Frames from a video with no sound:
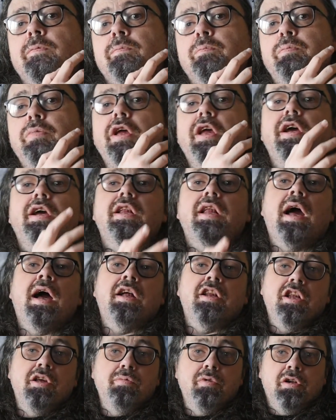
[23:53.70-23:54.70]
being an
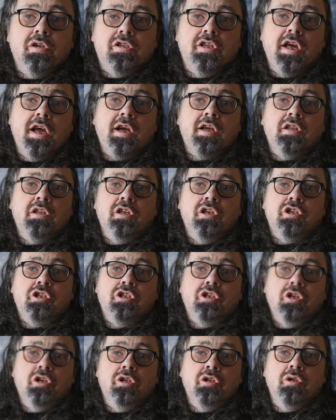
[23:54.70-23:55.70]
animal
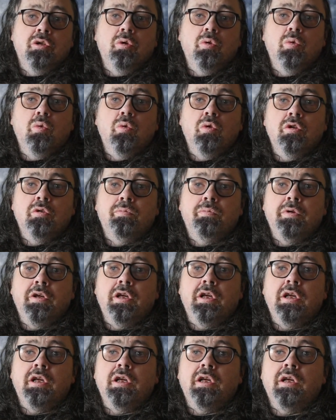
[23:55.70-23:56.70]
technician who would
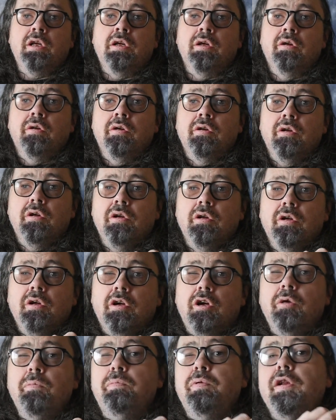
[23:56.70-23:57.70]
be
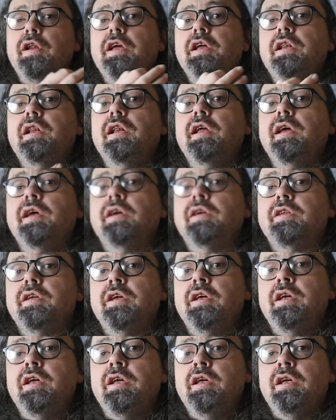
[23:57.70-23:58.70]
completely at
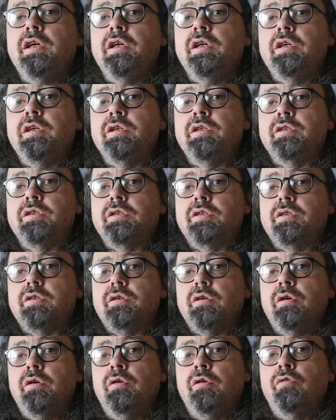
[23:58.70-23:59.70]
ease
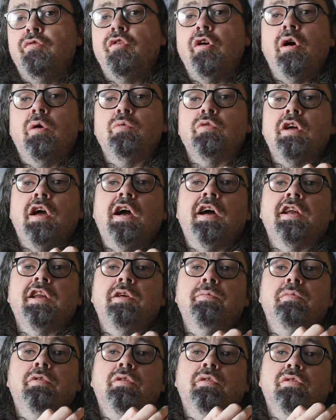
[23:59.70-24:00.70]
around
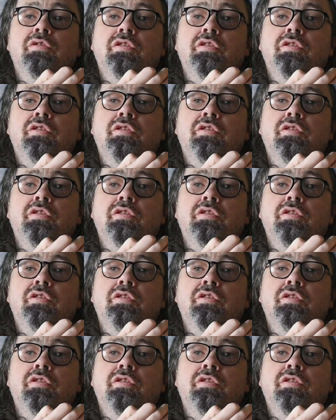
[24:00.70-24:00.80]
animal